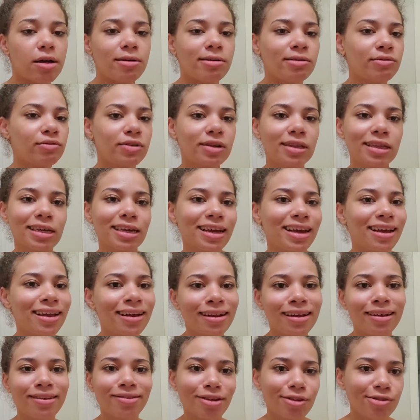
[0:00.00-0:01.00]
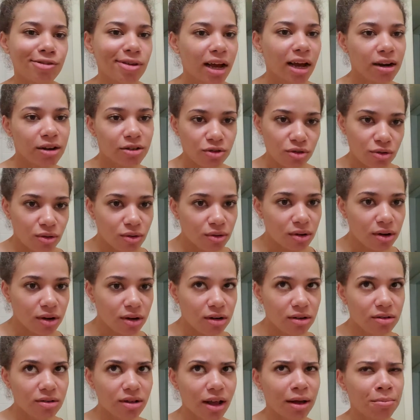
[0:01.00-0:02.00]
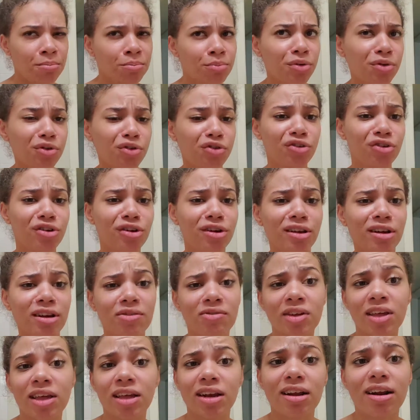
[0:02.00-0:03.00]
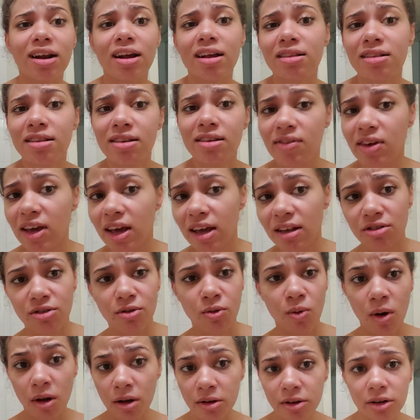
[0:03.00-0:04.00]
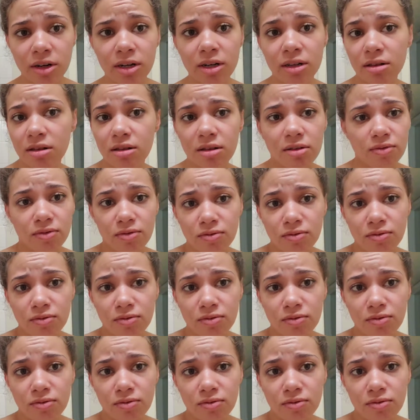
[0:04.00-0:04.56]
really any of those kind of stores. I'm pretty sure you could even get it at CVS and Walgreens